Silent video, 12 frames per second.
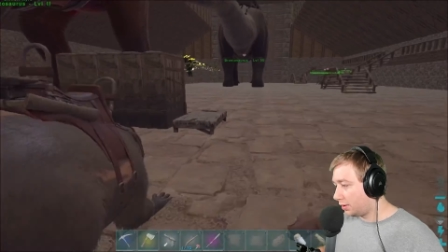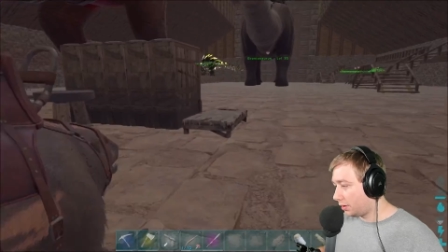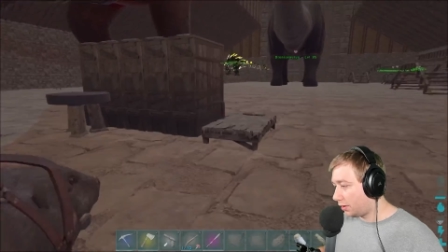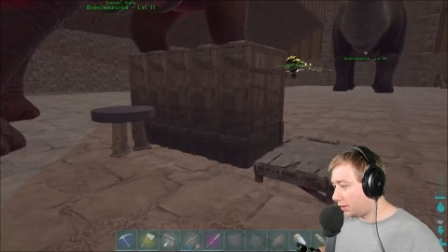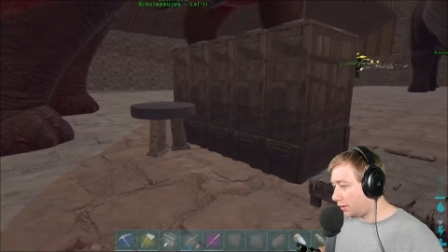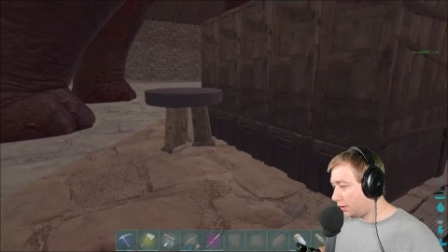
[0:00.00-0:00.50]

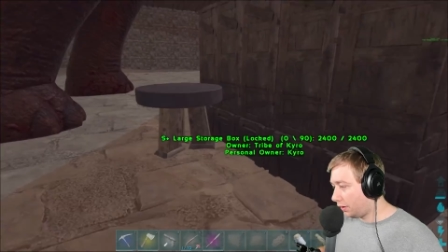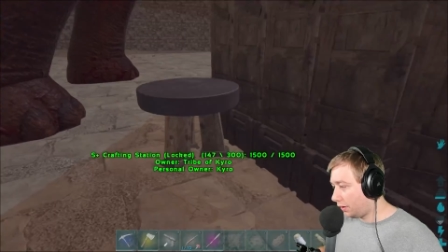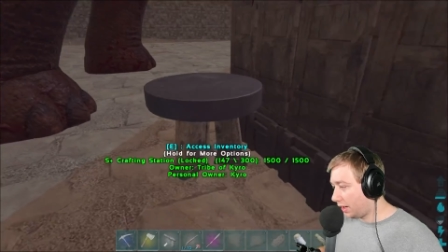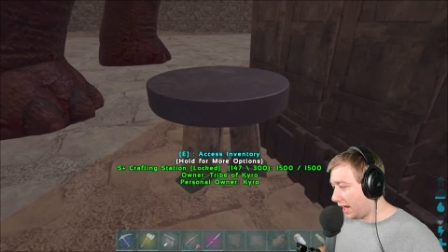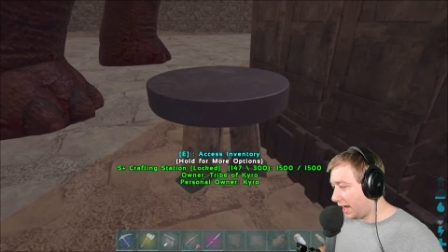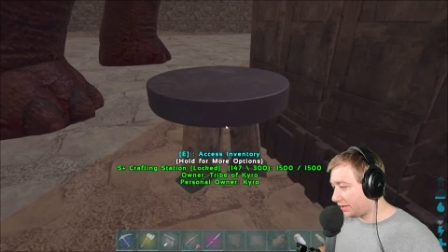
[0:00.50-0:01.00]
there
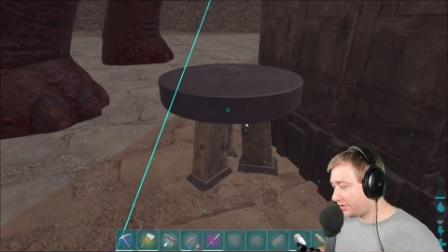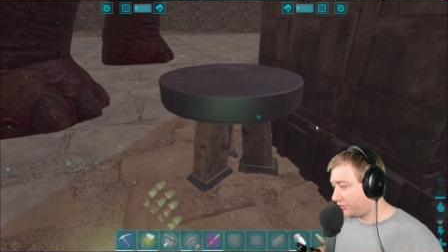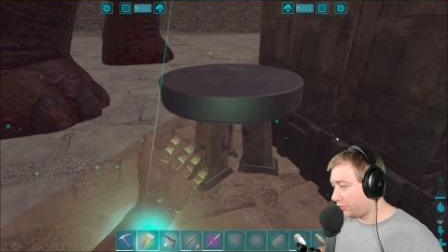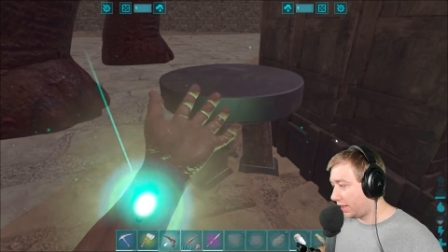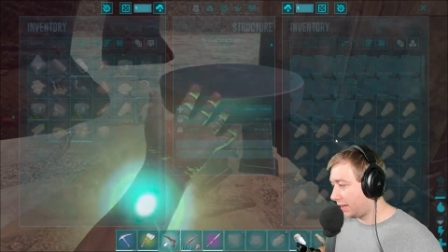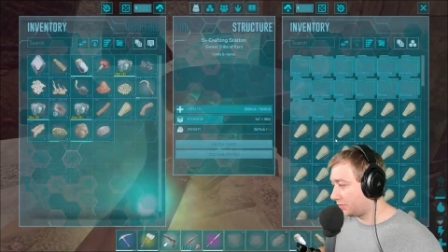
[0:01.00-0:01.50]
are hatch
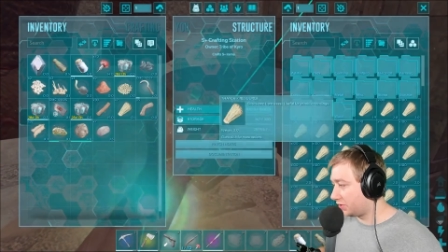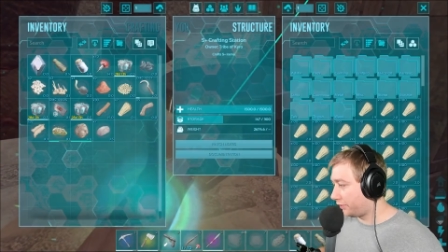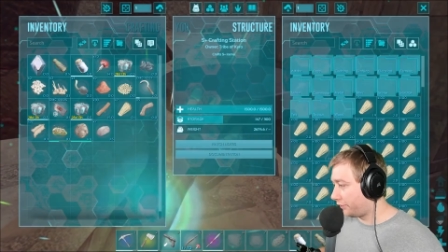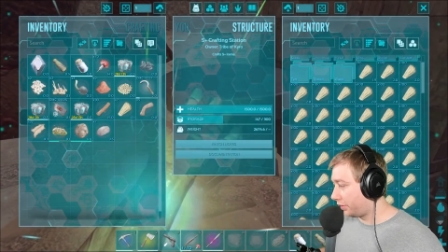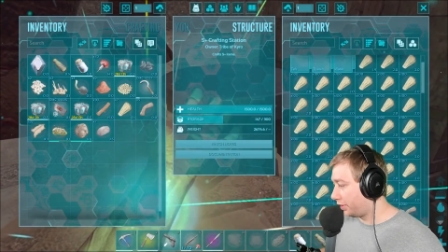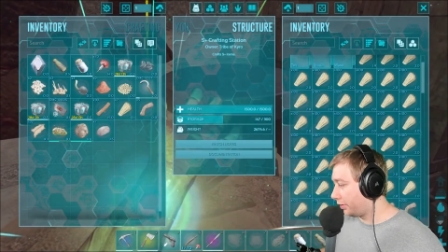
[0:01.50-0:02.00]
frames
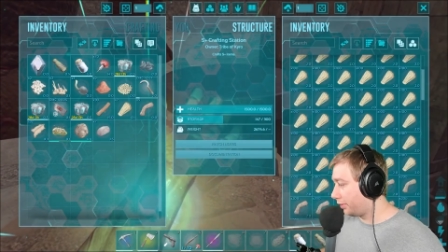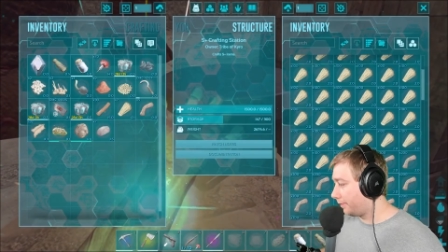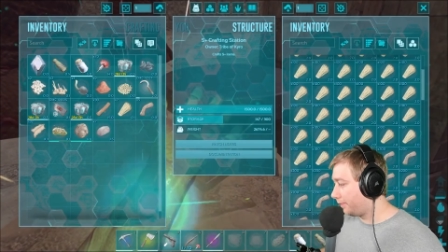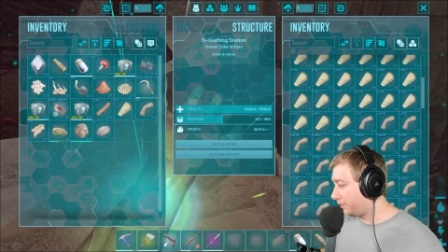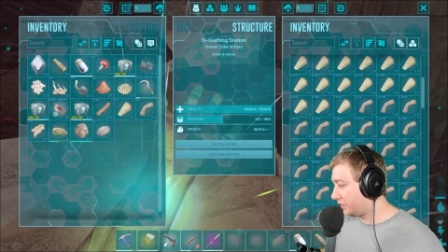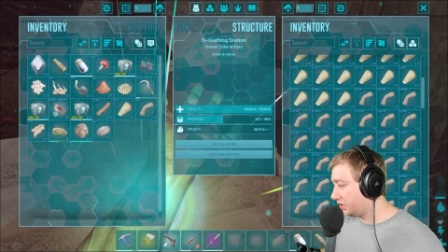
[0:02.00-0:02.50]
over here.
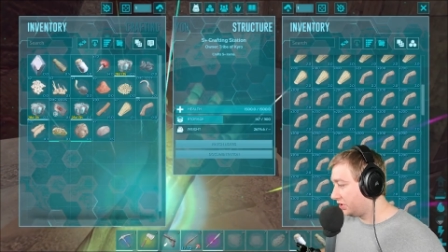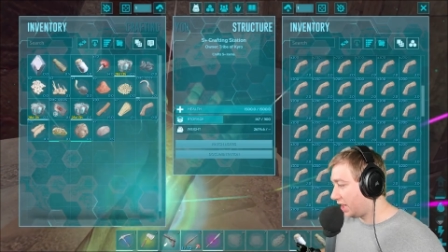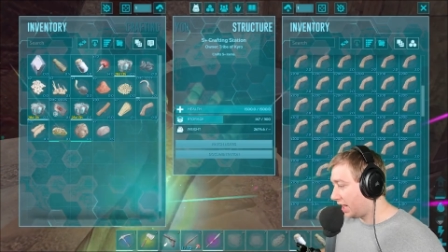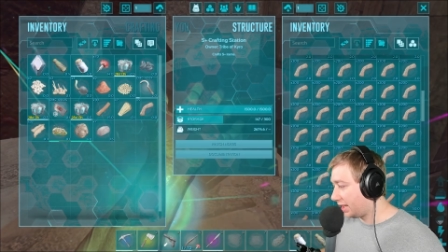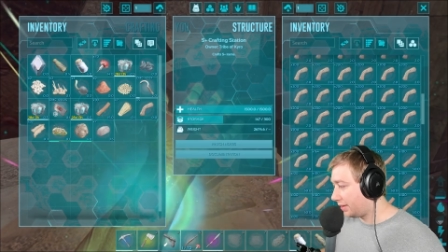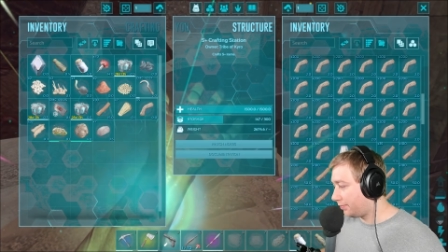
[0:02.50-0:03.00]

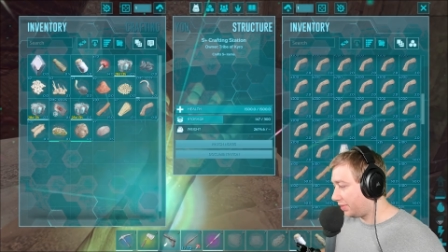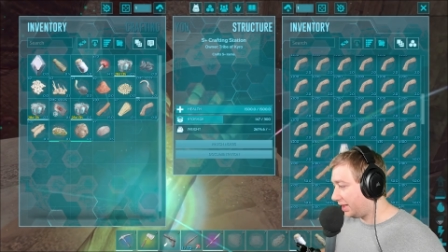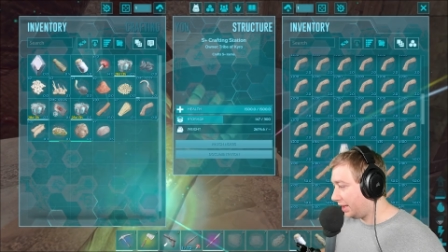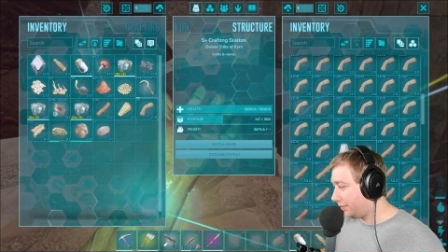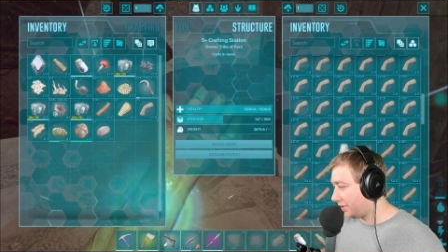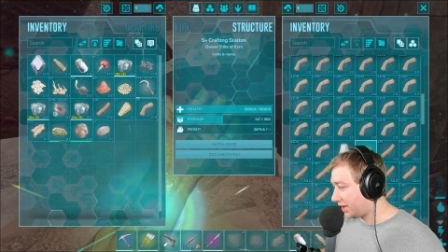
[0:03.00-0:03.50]
Giant
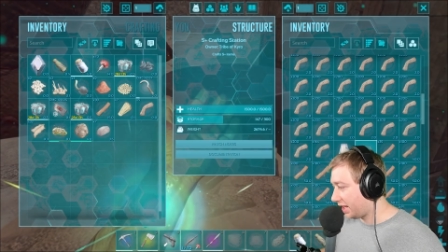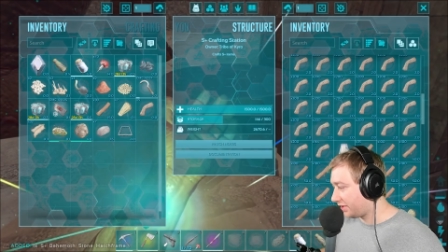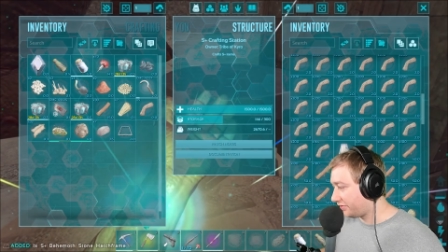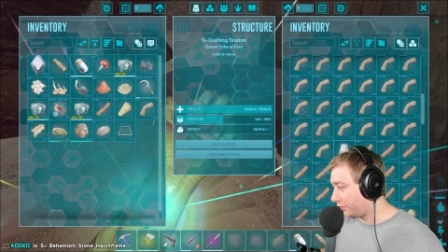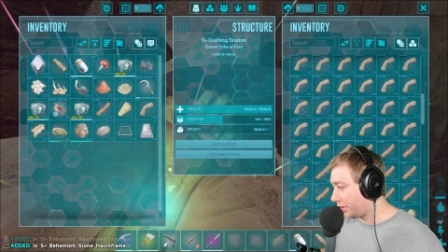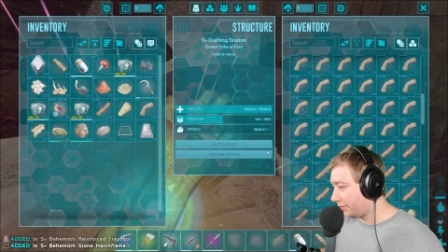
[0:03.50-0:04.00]
behemoth
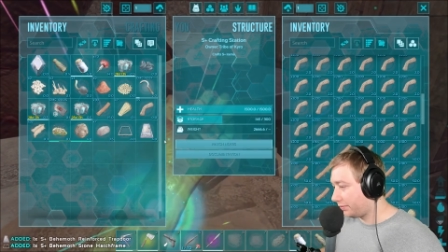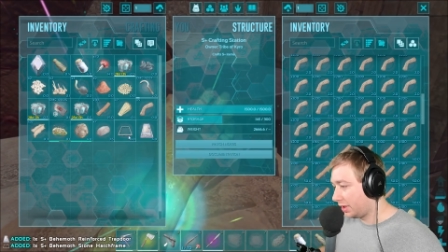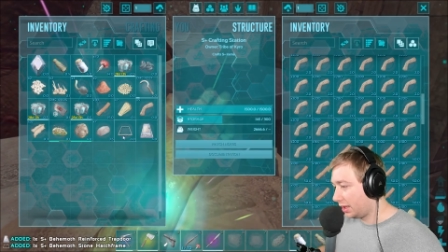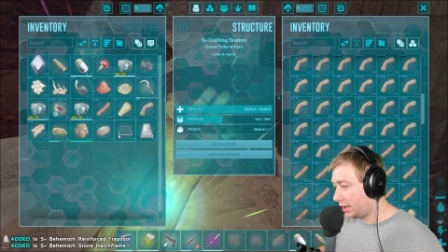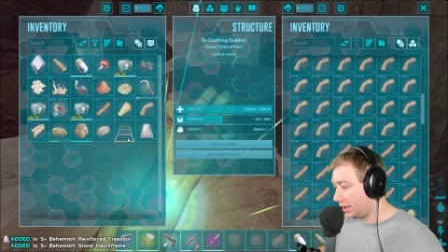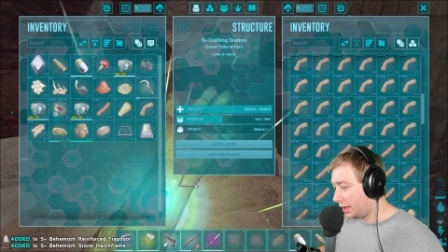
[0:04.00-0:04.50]
hatch frame
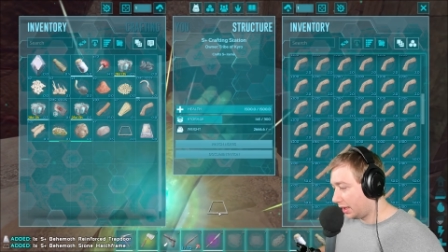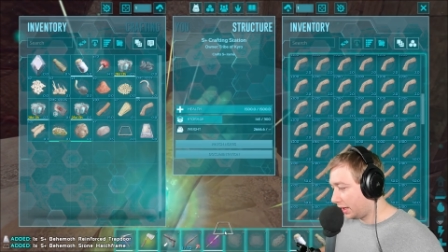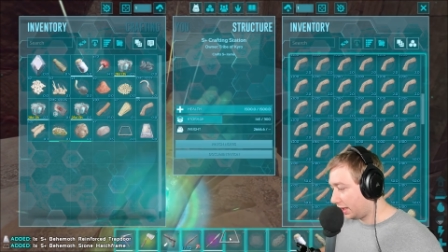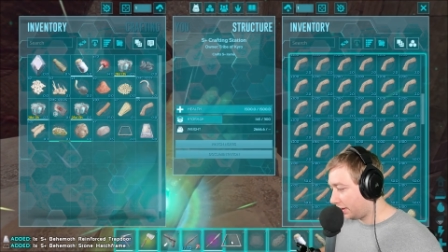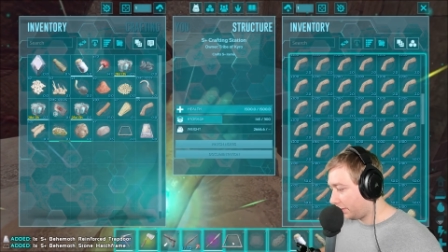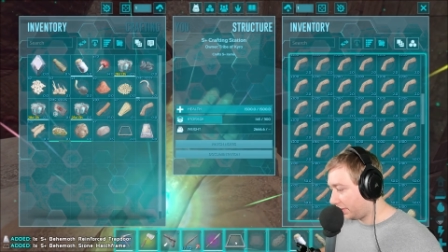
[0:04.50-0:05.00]

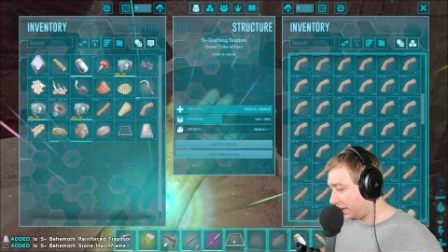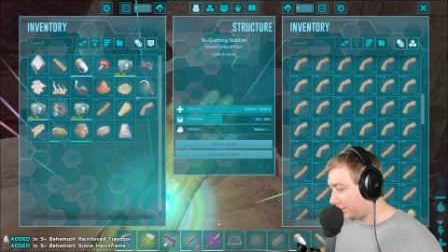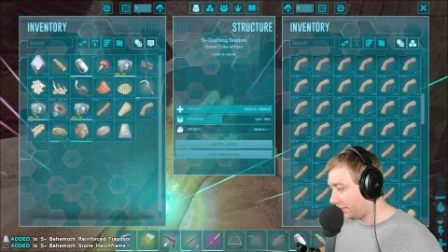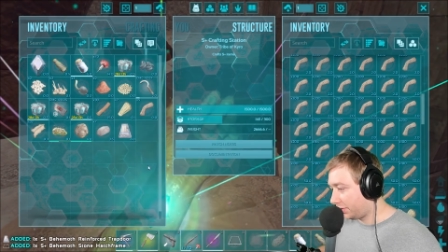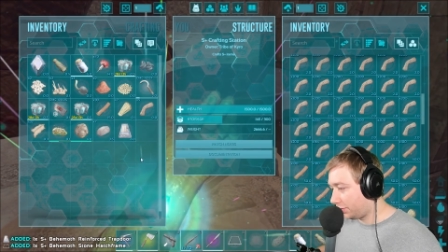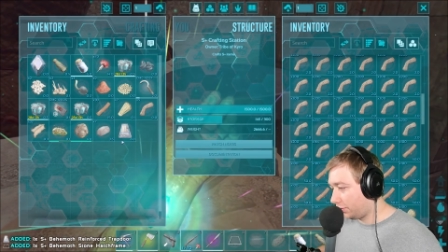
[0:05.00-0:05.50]
and a
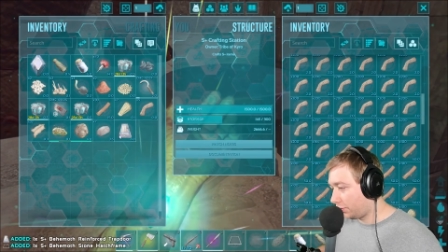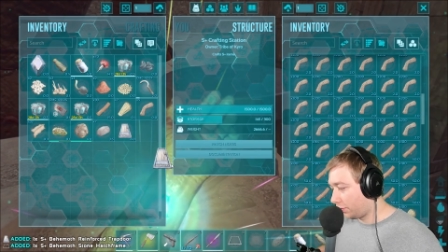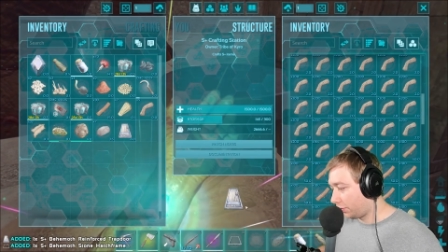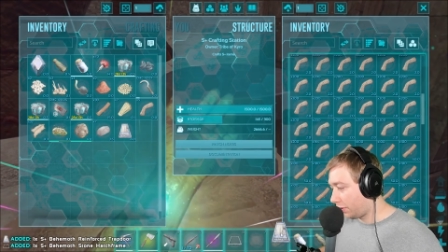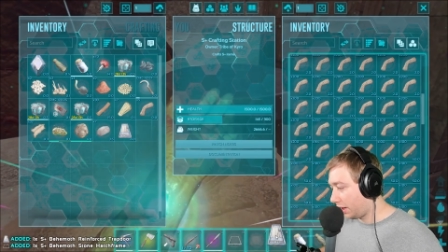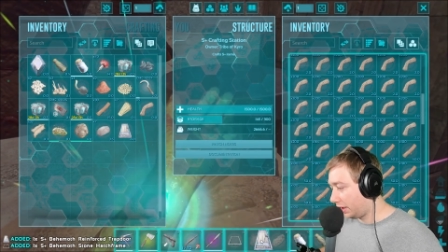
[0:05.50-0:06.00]
behemoth
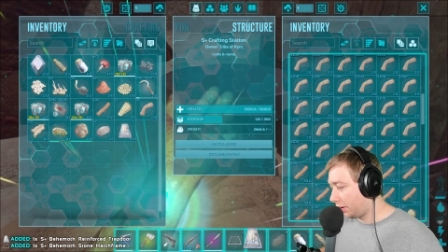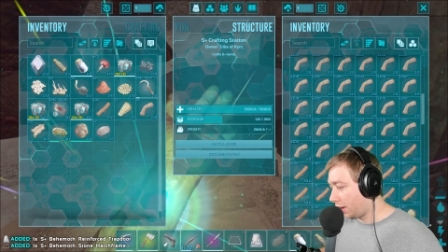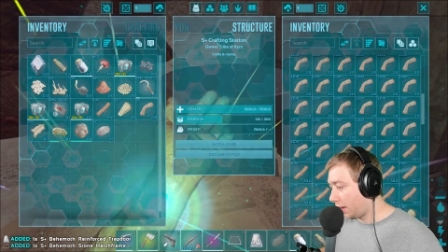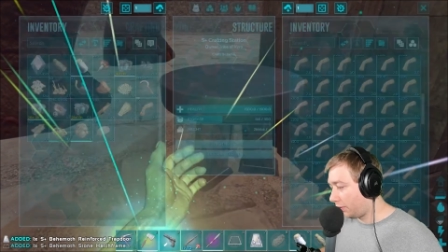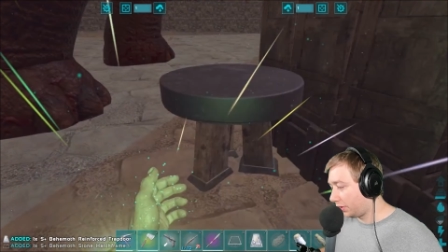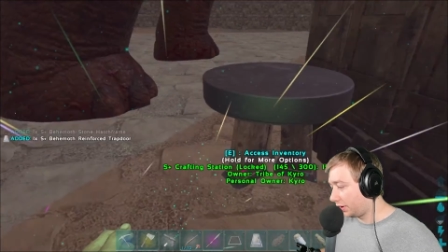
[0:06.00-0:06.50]
door right
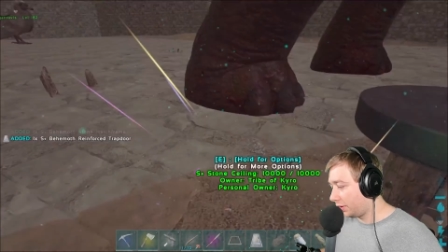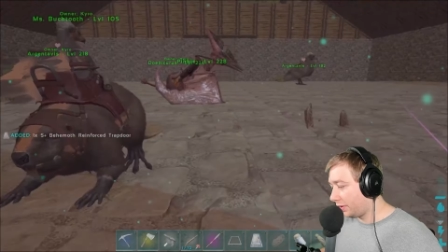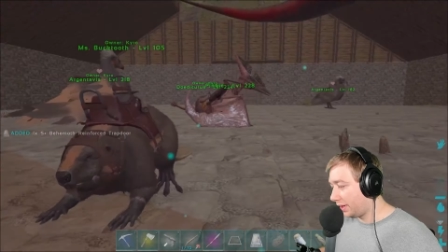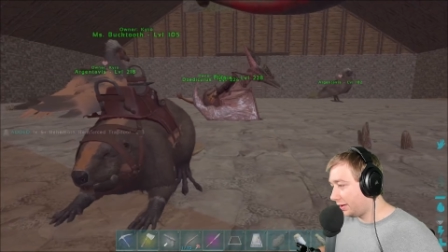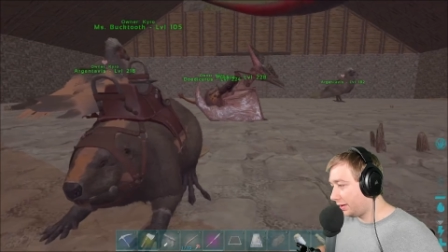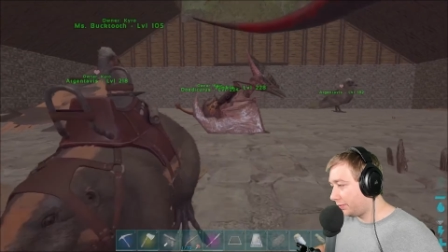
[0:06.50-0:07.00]
here. I want to go
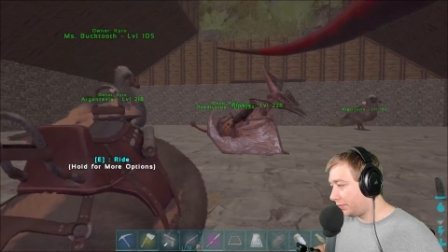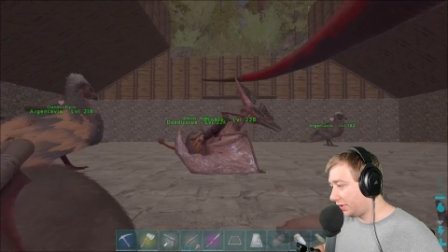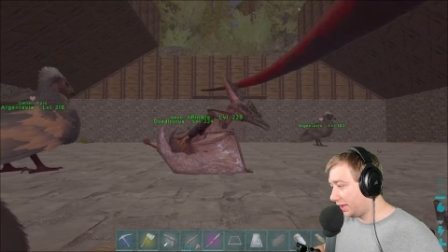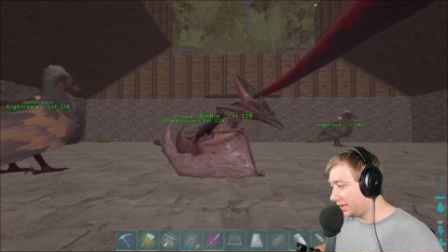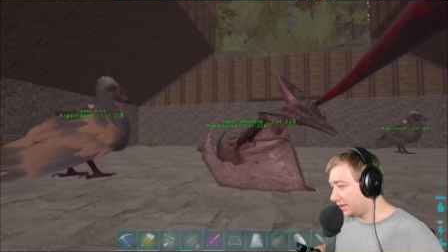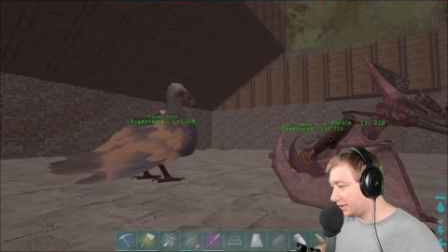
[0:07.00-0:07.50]
ahead and
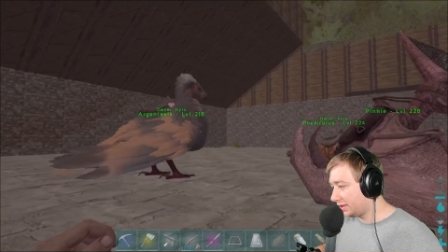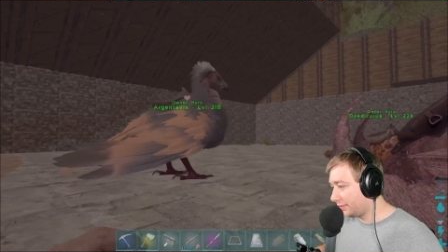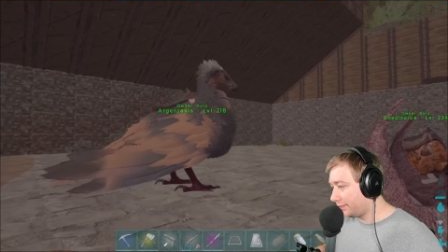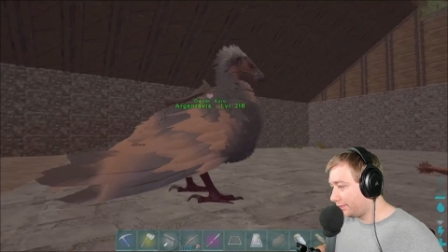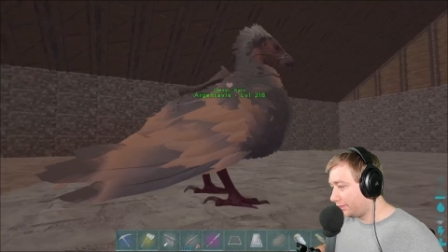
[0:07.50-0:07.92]
place.